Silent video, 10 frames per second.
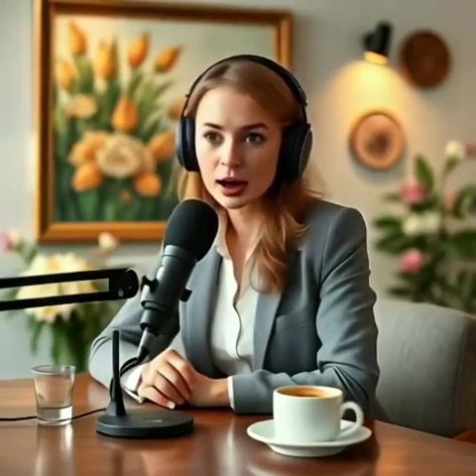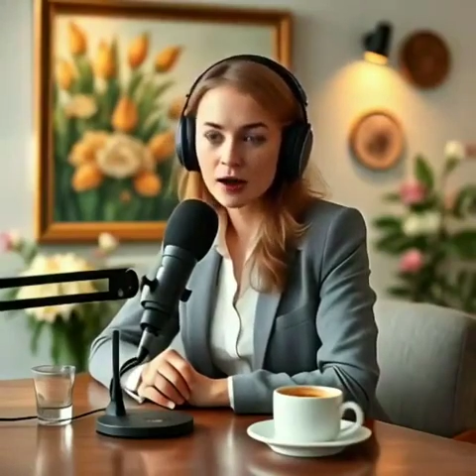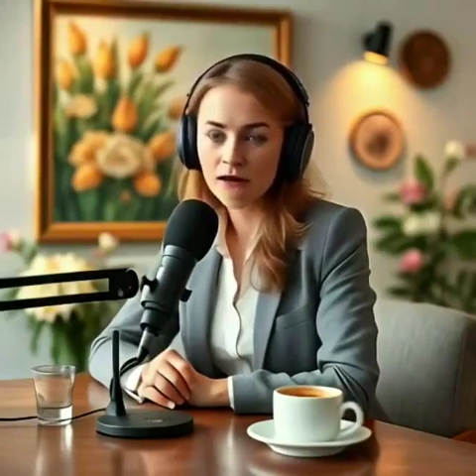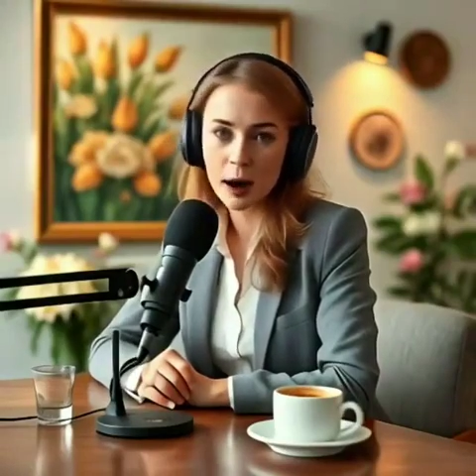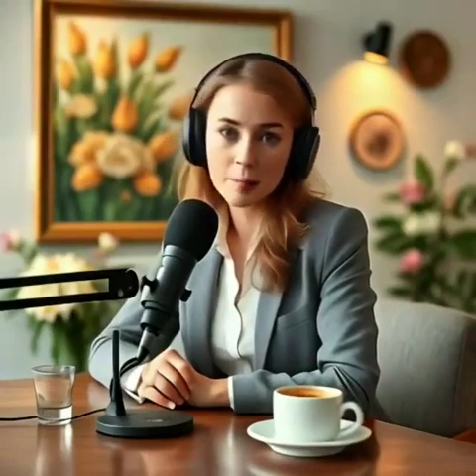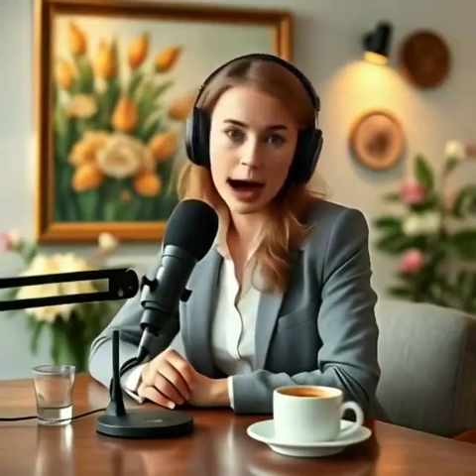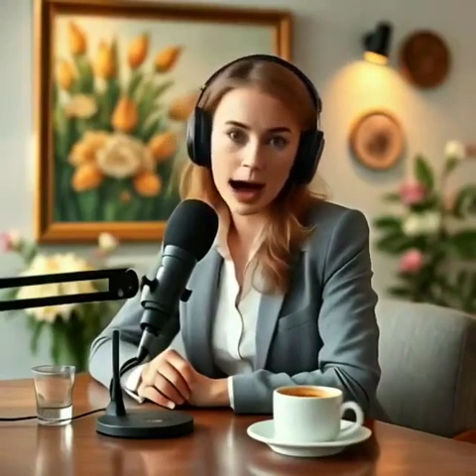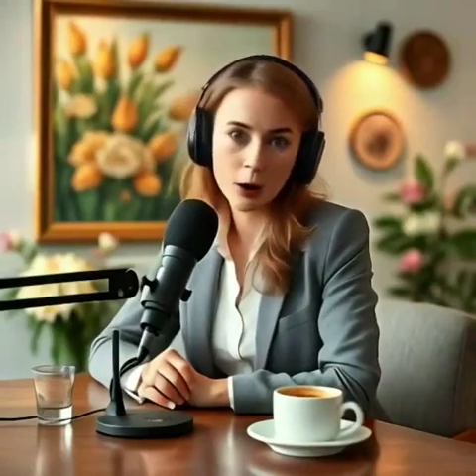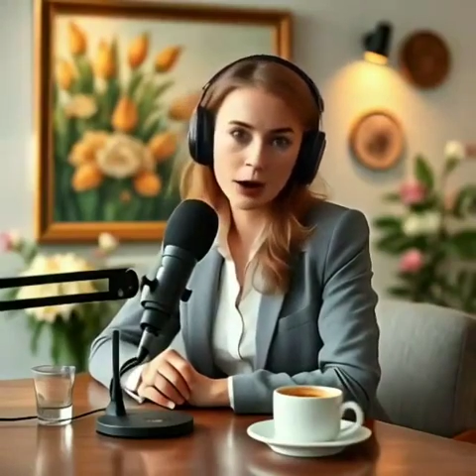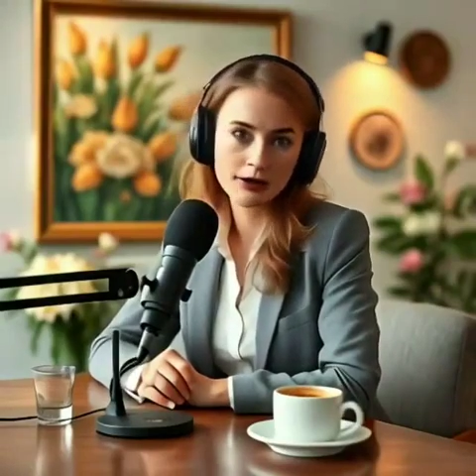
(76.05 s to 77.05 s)
of how
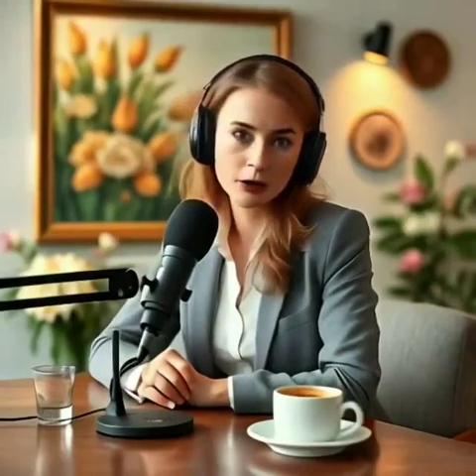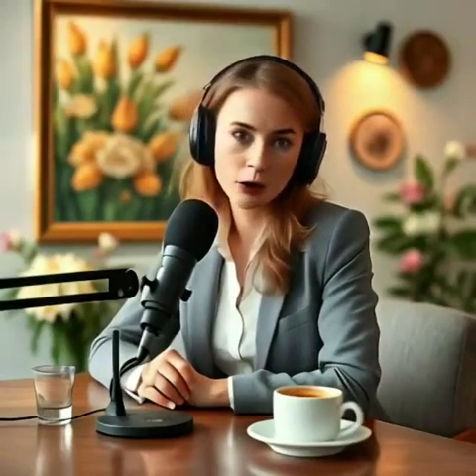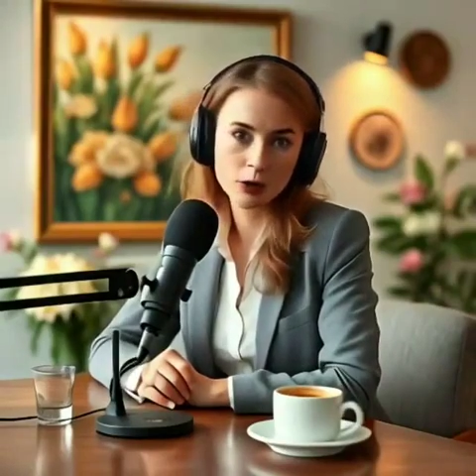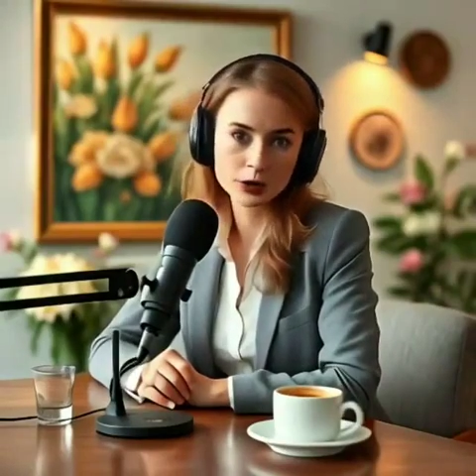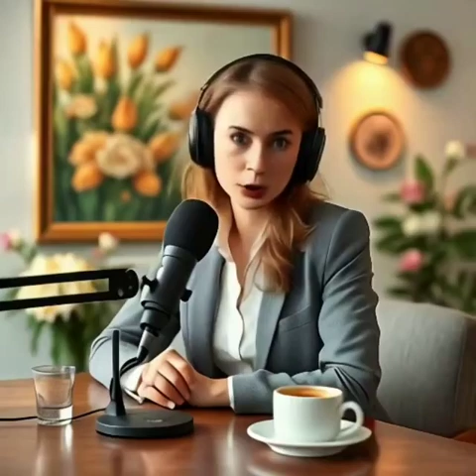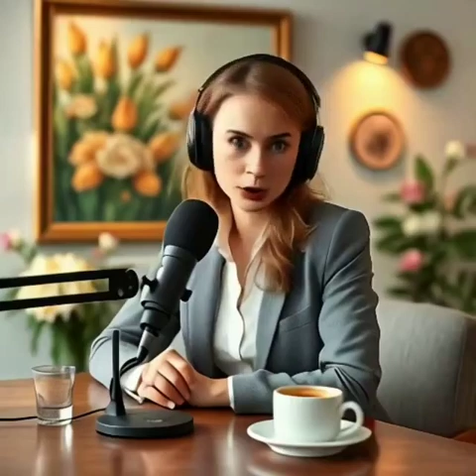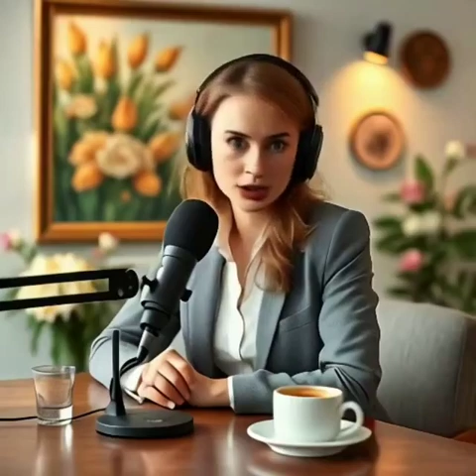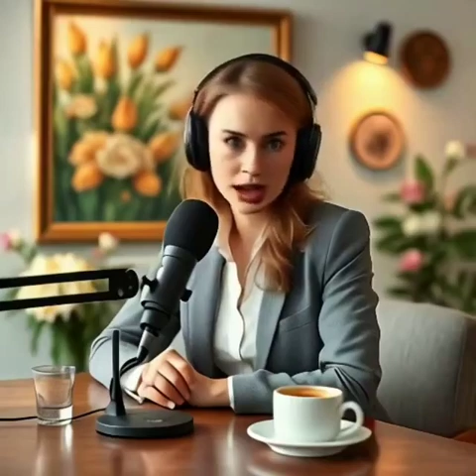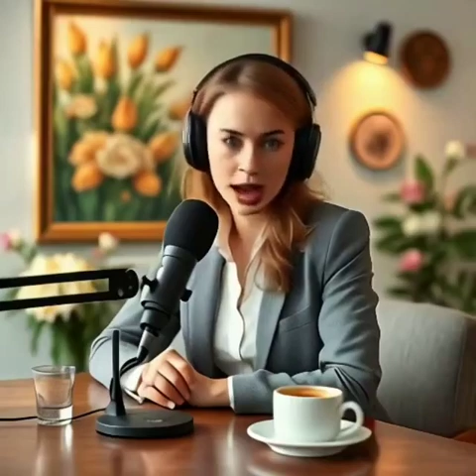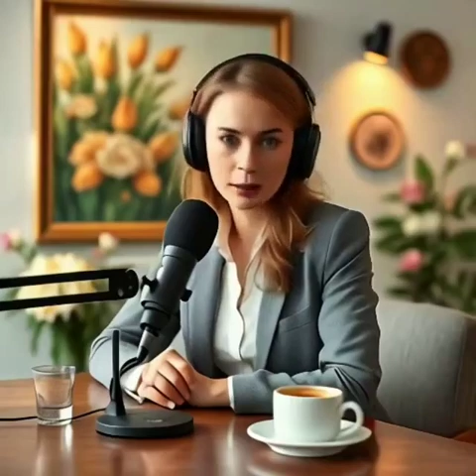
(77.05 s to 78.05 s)
power evolves across
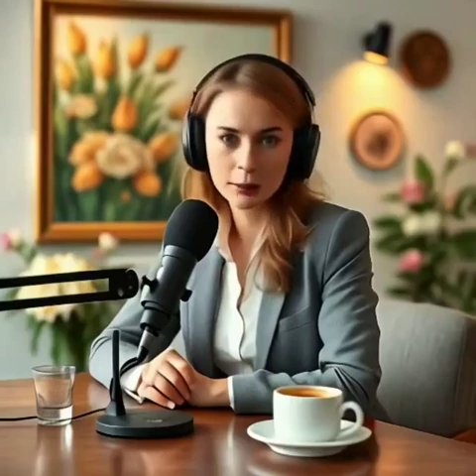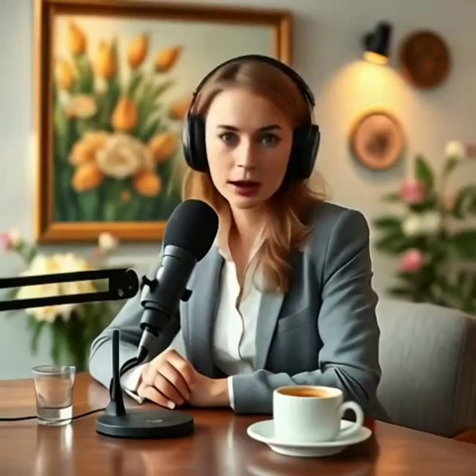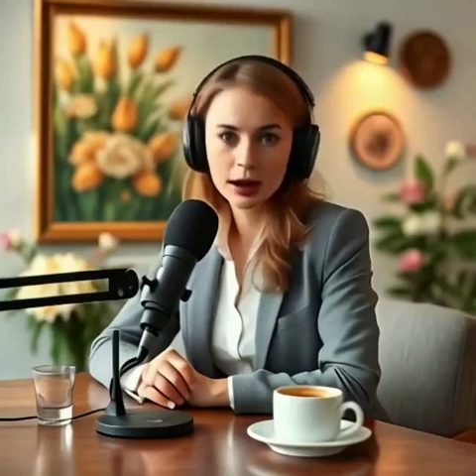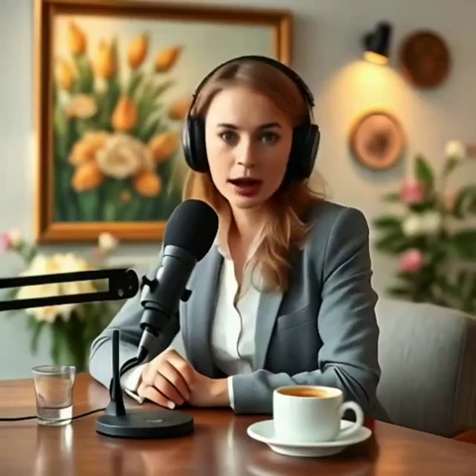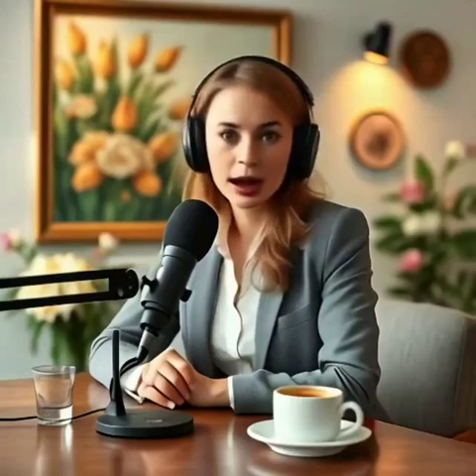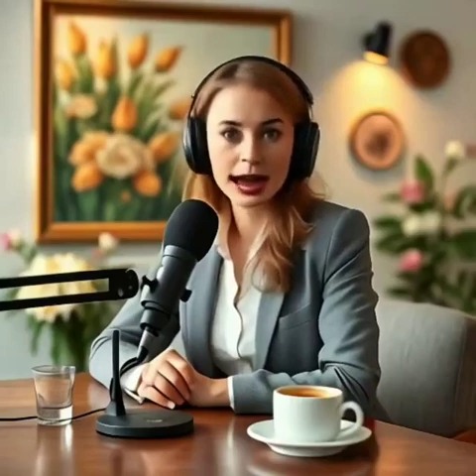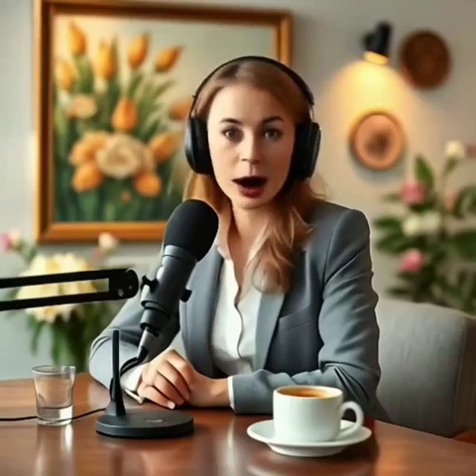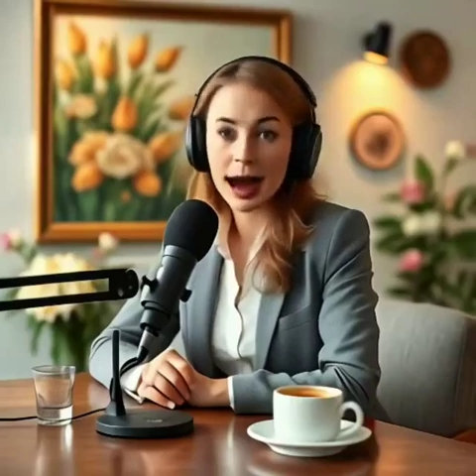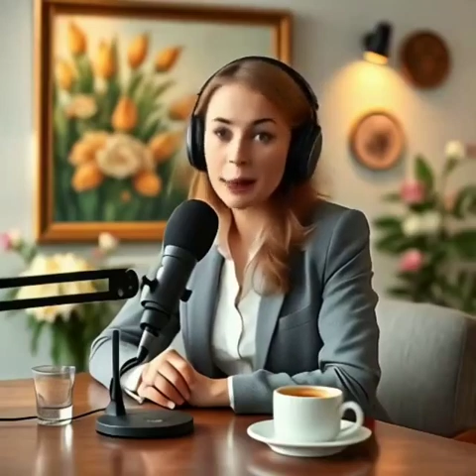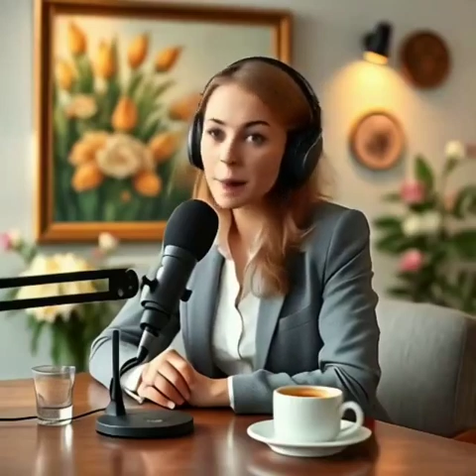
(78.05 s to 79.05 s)
time and how
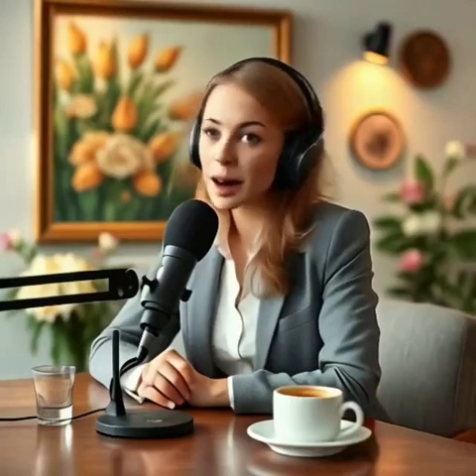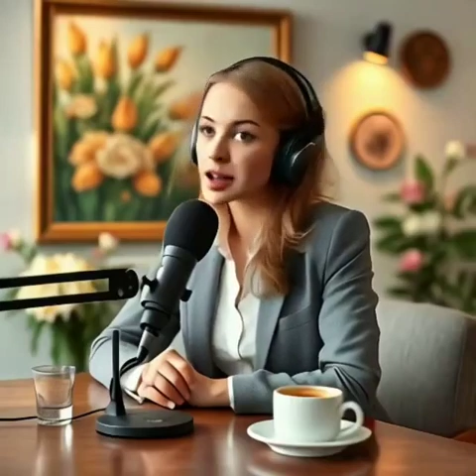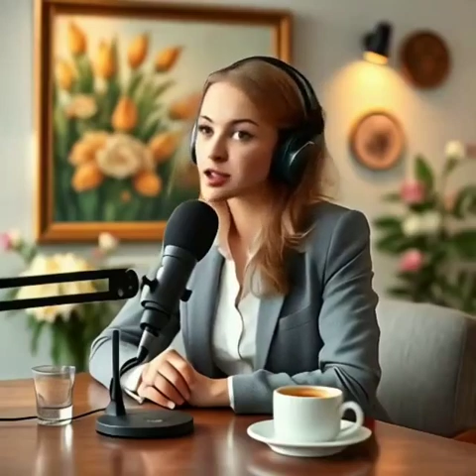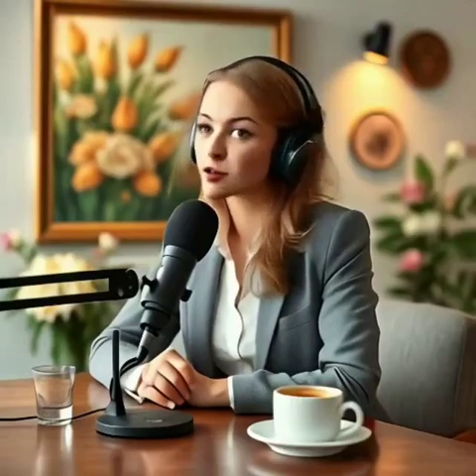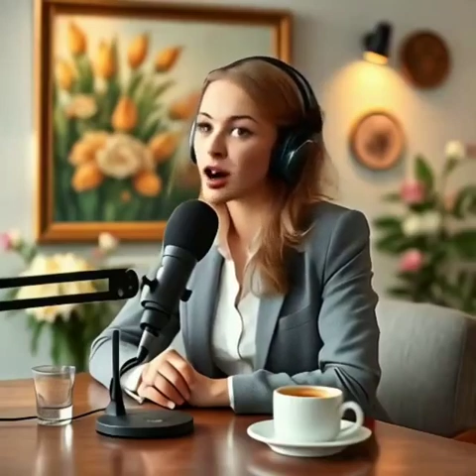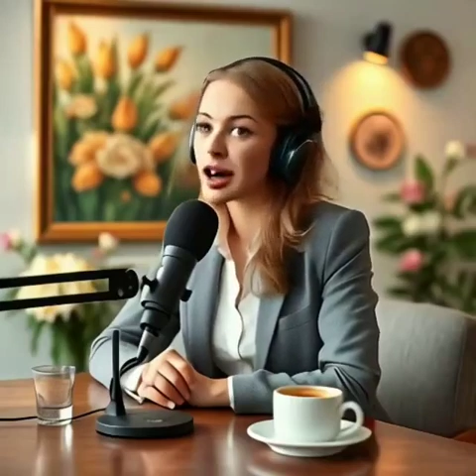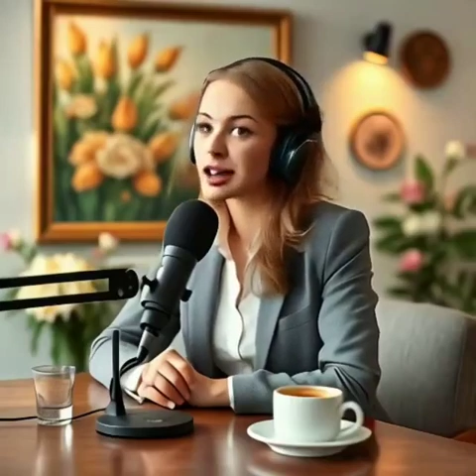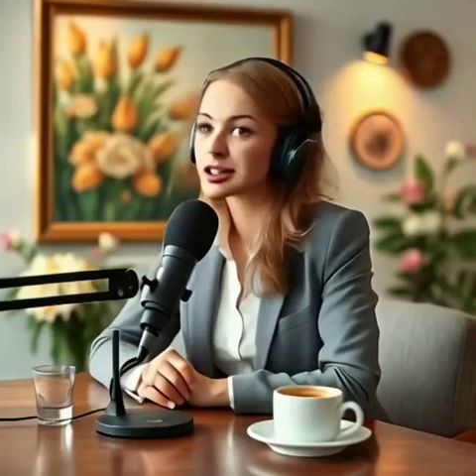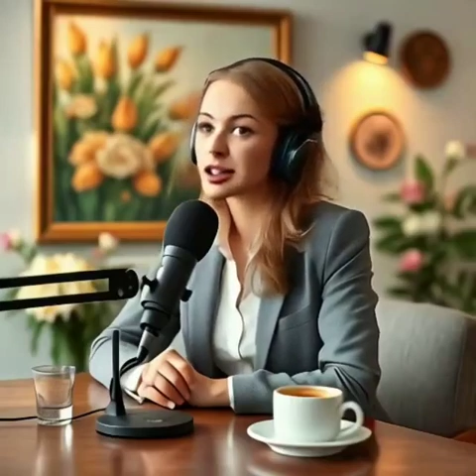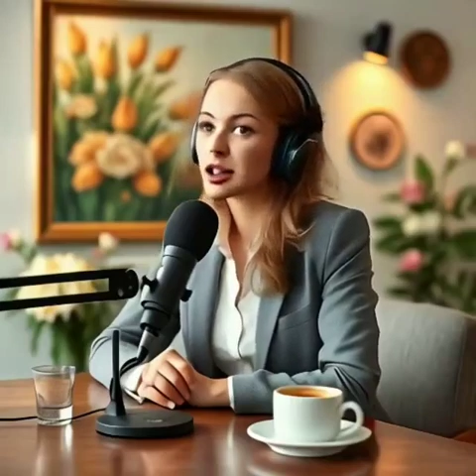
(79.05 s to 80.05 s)
empires
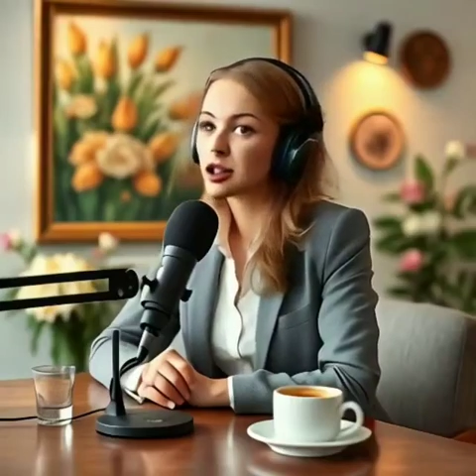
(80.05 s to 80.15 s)
rise,